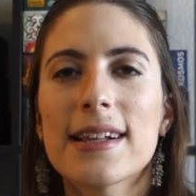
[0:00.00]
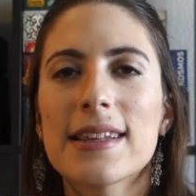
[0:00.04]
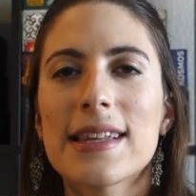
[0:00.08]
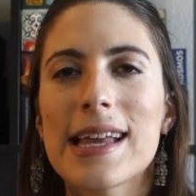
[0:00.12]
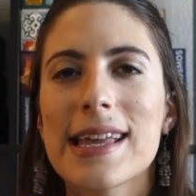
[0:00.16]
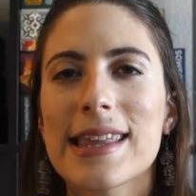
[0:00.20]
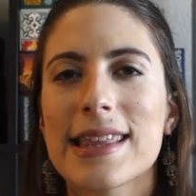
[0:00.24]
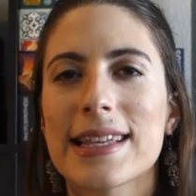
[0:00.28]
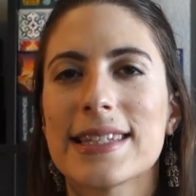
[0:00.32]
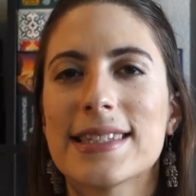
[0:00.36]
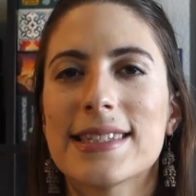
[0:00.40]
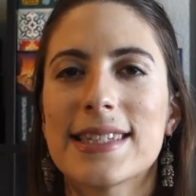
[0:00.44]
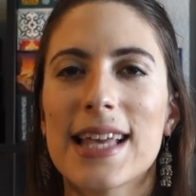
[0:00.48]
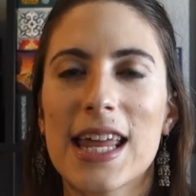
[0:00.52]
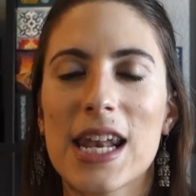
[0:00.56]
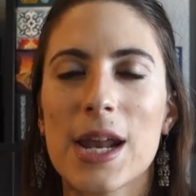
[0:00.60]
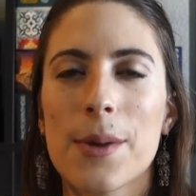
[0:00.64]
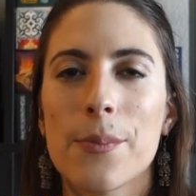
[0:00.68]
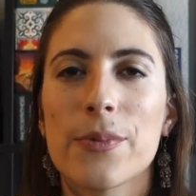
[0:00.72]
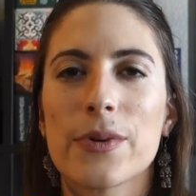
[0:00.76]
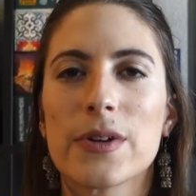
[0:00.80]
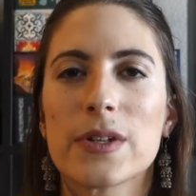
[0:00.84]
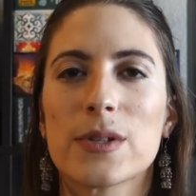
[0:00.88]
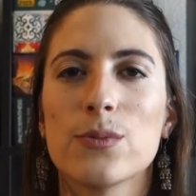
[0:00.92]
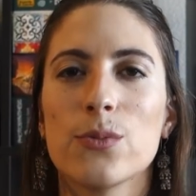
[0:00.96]
like the
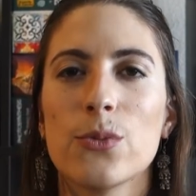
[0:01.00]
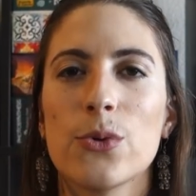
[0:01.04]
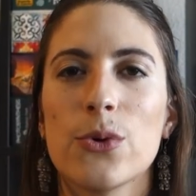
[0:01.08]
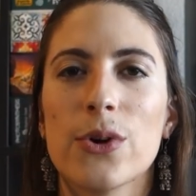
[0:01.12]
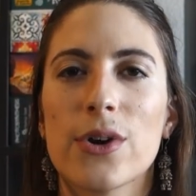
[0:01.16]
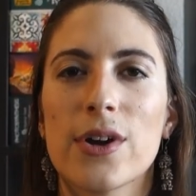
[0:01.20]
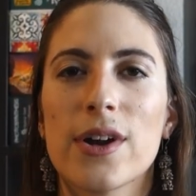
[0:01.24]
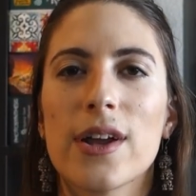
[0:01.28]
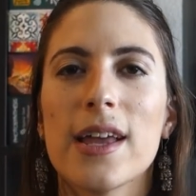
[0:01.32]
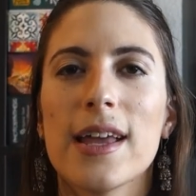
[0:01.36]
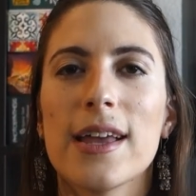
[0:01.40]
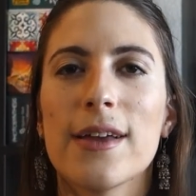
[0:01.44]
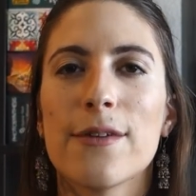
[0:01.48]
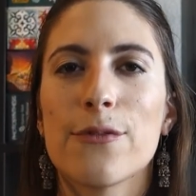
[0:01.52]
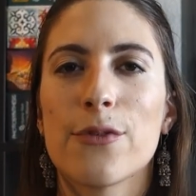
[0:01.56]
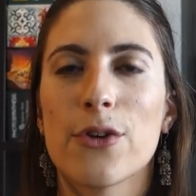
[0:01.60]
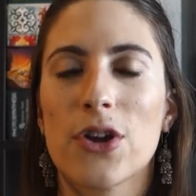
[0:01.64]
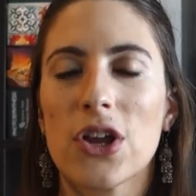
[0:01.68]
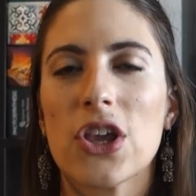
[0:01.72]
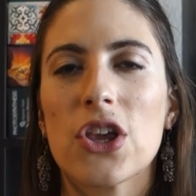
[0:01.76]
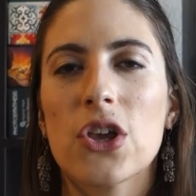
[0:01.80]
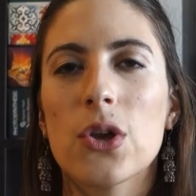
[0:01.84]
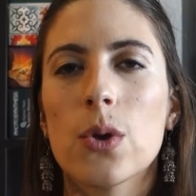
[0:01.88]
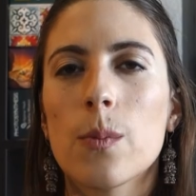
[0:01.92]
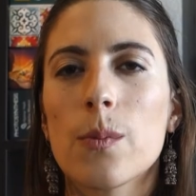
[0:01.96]
setup was more for
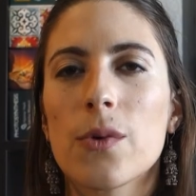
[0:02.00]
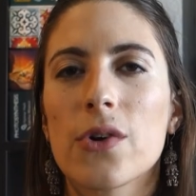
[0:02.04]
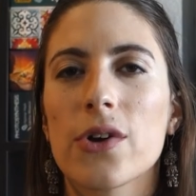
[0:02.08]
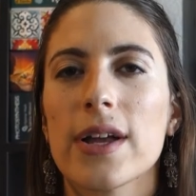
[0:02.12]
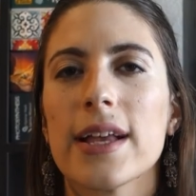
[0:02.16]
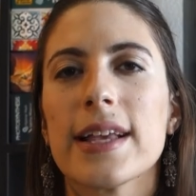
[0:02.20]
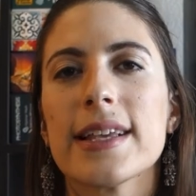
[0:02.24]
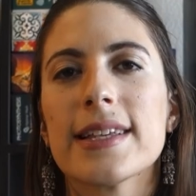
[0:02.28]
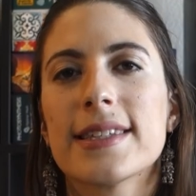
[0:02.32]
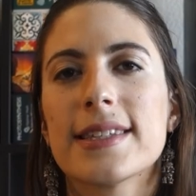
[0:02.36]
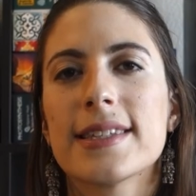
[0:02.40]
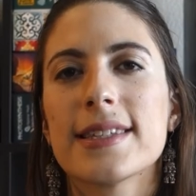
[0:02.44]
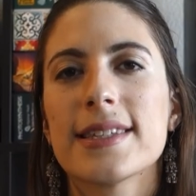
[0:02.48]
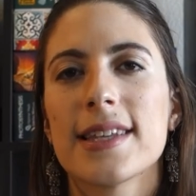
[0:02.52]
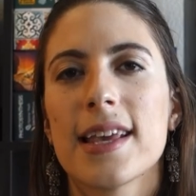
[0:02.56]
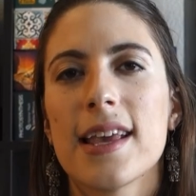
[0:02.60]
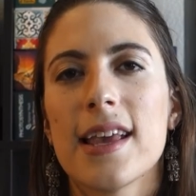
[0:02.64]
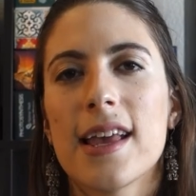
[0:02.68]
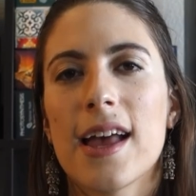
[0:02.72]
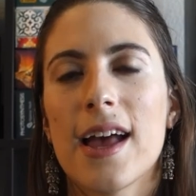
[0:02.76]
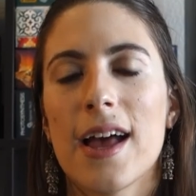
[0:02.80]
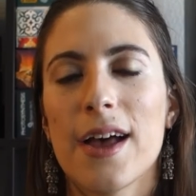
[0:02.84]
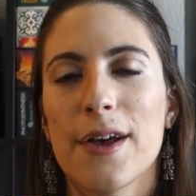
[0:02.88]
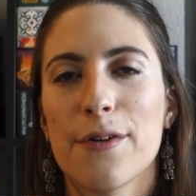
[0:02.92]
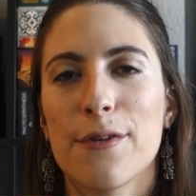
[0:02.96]
humorous
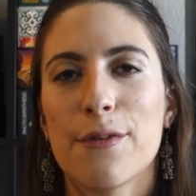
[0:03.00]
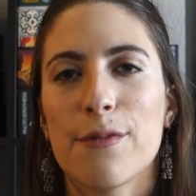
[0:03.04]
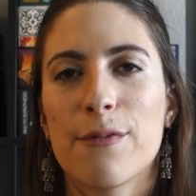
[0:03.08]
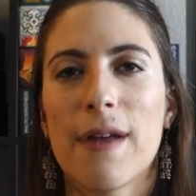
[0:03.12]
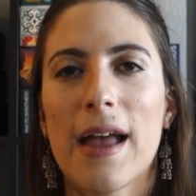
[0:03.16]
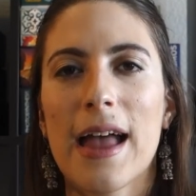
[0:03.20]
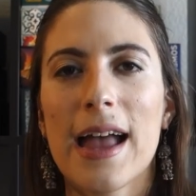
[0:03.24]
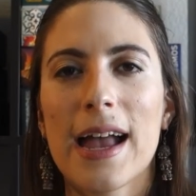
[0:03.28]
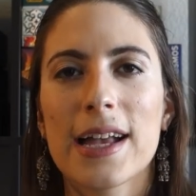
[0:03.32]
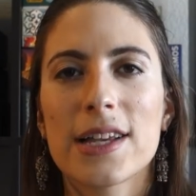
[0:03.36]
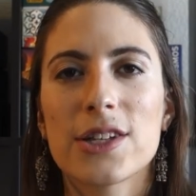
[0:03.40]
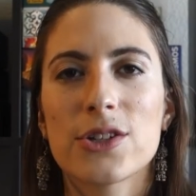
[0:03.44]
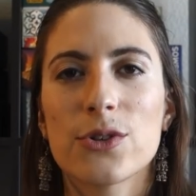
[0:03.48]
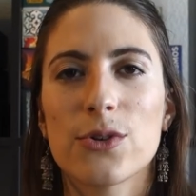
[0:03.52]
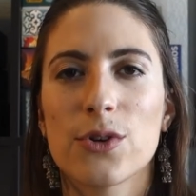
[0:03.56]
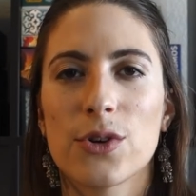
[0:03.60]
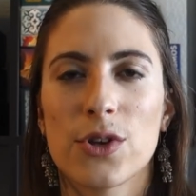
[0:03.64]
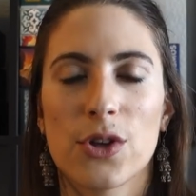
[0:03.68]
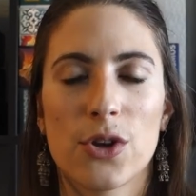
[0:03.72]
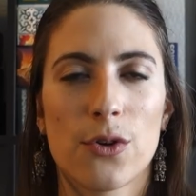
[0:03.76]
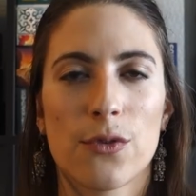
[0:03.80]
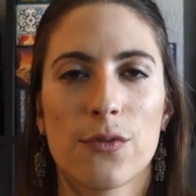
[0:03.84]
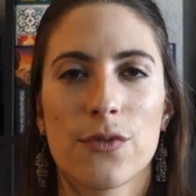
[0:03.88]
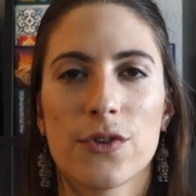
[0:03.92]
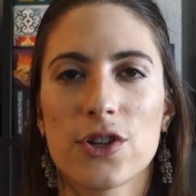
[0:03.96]
effect or,
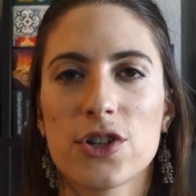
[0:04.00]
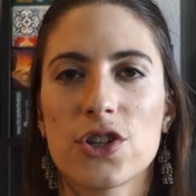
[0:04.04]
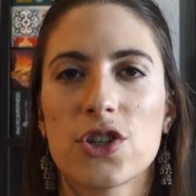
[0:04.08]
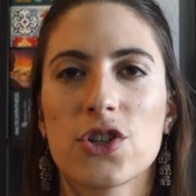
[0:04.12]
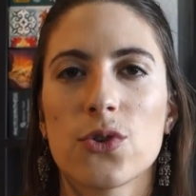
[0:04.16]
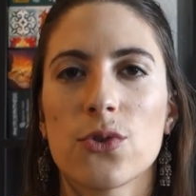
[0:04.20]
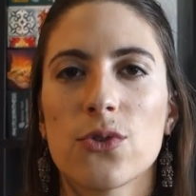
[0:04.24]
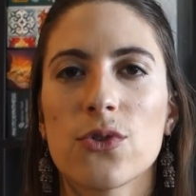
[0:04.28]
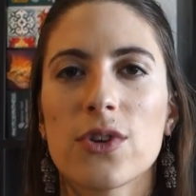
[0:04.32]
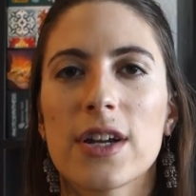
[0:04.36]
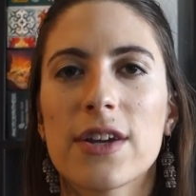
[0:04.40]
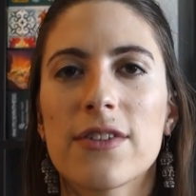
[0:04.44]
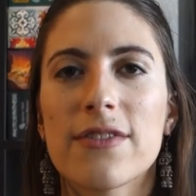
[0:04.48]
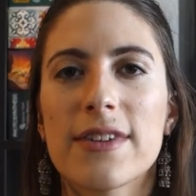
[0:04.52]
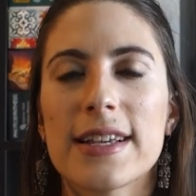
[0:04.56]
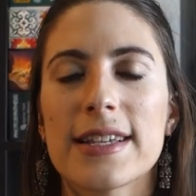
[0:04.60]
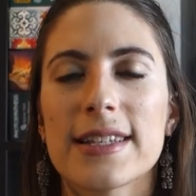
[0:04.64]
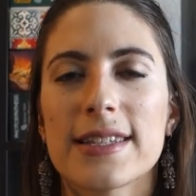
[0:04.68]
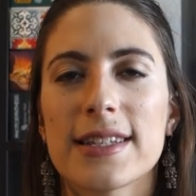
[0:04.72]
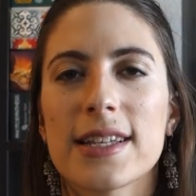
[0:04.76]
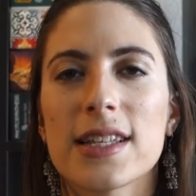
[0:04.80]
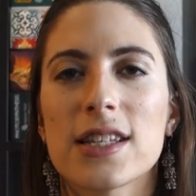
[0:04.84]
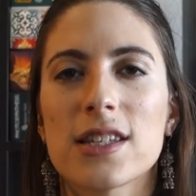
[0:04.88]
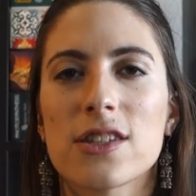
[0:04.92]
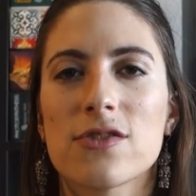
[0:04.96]
you know, for story
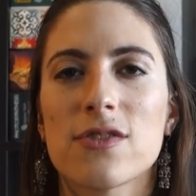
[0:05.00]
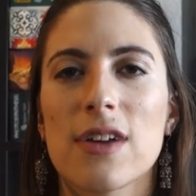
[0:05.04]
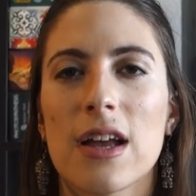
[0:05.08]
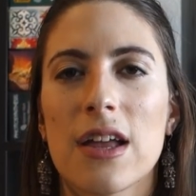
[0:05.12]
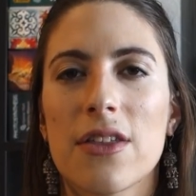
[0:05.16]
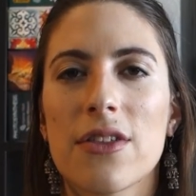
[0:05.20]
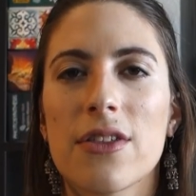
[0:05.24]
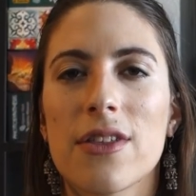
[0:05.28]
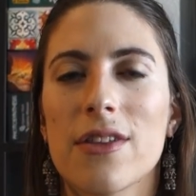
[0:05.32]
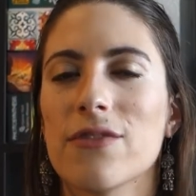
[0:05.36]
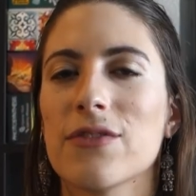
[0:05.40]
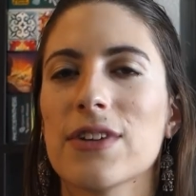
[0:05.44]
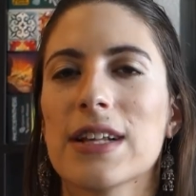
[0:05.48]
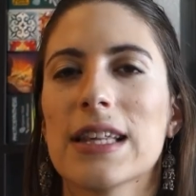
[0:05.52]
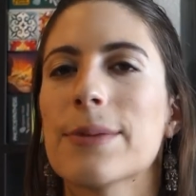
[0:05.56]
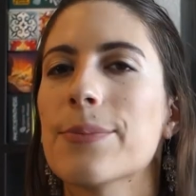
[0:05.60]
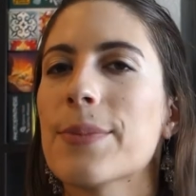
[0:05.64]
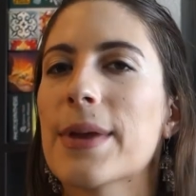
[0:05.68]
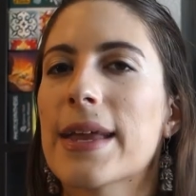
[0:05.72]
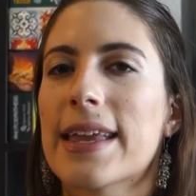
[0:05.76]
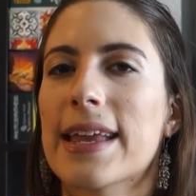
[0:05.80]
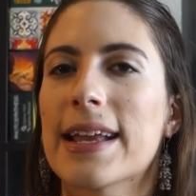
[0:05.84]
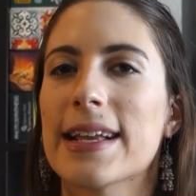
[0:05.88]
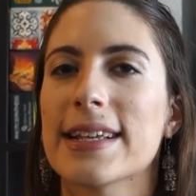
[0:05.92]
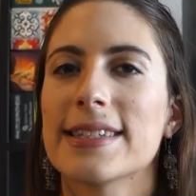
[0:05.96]
reasons rather than really
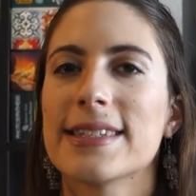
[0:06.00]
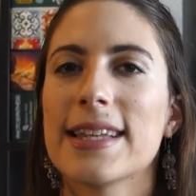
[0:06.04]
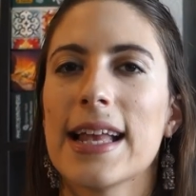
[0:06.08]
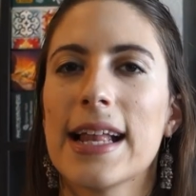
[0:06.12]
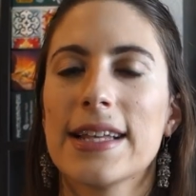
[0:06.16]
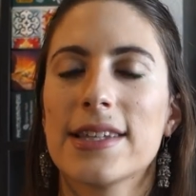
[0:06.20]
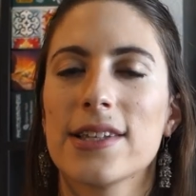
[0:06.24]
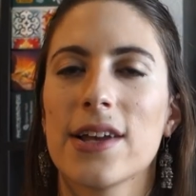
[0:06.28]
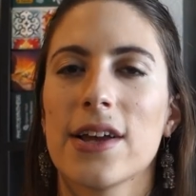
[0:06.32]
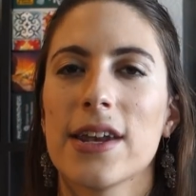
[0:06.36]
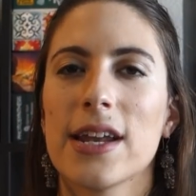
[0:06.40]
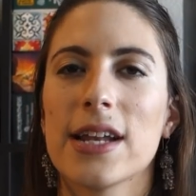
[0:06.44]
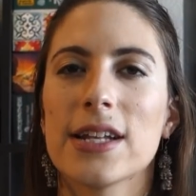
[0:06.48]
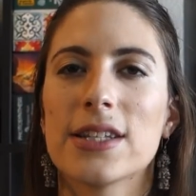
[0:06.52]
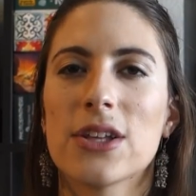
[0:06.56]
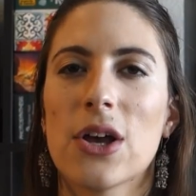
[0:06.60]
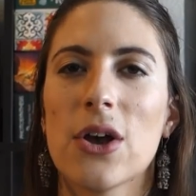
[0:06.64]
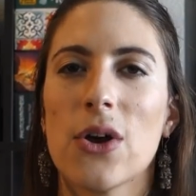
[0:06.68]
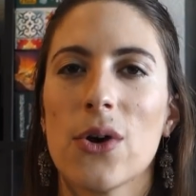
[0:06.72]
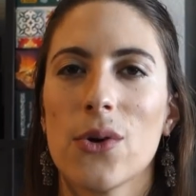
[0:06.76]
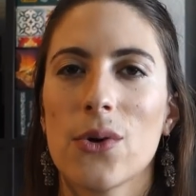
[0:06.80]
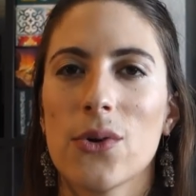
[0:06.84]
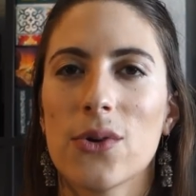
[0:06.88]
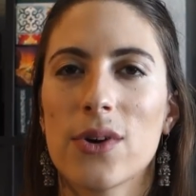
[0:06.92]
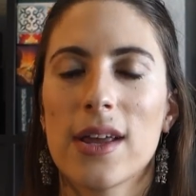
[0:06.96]
making sense on its
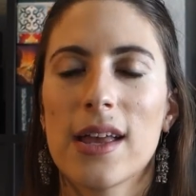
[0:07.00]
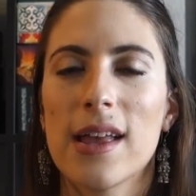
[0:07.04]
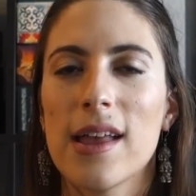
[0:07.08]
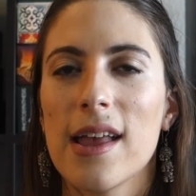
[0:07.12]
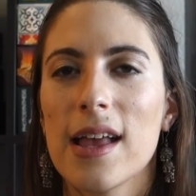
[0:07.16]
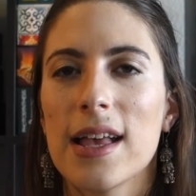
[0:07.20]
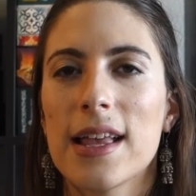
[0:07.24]
own.